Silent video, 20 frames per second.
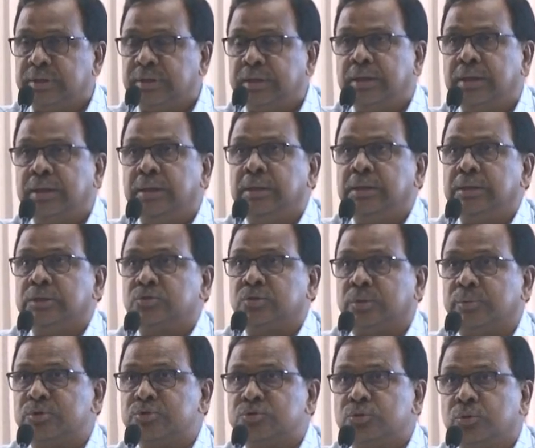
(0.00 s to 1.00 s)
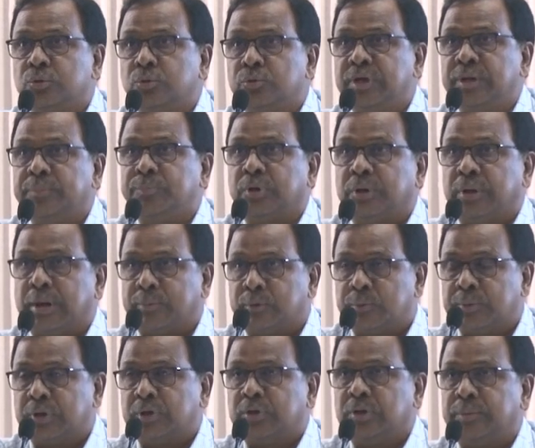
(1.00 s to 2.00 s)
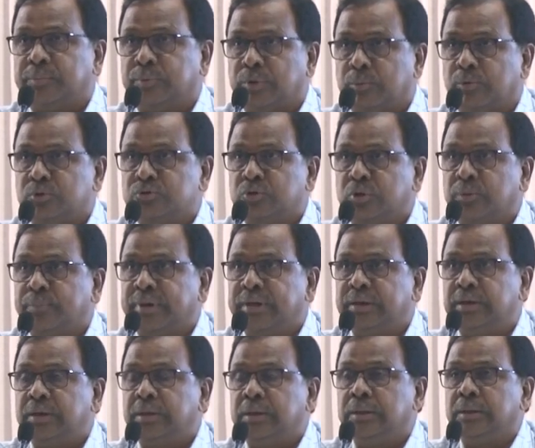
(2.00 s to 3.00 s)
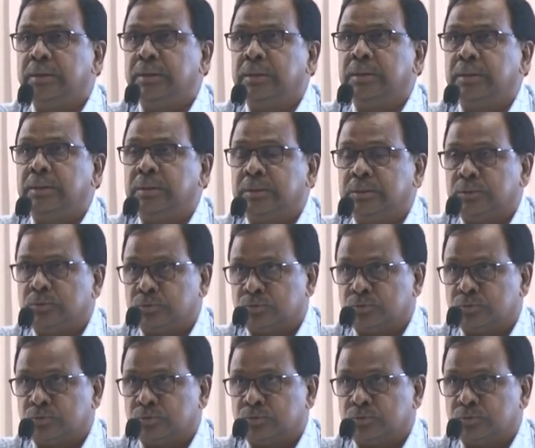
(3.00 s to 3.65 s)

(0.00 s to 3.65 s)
safe steel production. Speaking to the